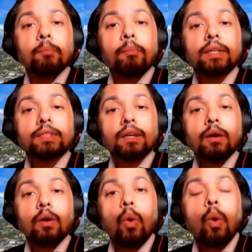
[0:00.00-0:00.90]
but
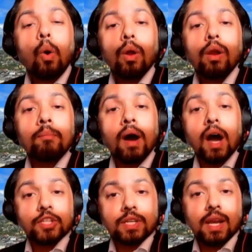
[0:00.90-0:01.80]
all
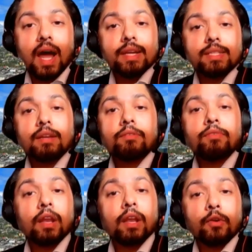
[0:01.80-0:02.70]
marginalized and
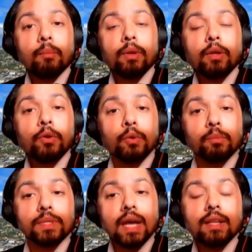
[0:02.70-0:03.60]
vulnerable
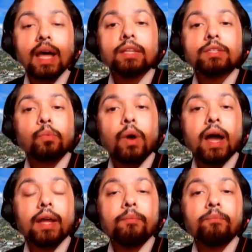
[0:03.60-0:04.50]
groups. And mm. that's
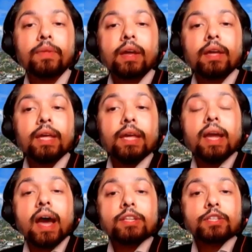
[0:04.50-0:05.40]
why
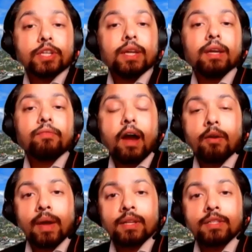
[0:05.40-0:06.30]
ESG
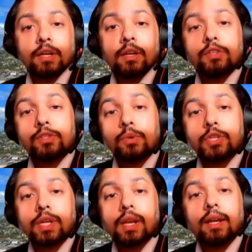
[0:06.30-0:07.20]
environmental,
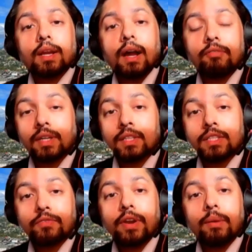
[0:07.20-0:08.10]
social, and governance
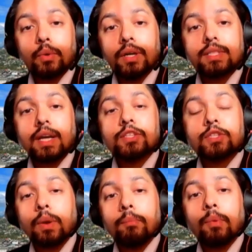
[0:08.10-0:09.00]
frameworks are
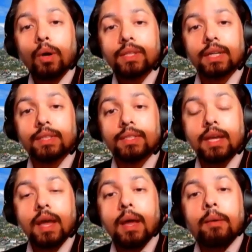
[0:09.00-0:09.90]
so important
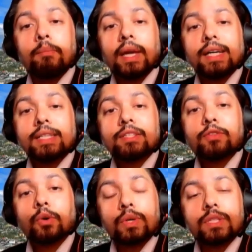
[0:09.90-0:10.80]
because
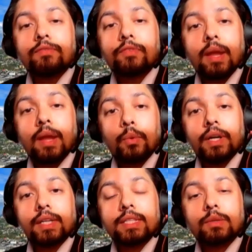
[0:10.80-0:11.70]
those
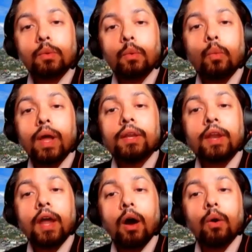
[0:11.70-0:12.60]
frameworks will
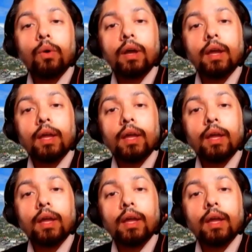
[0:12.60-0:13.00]
now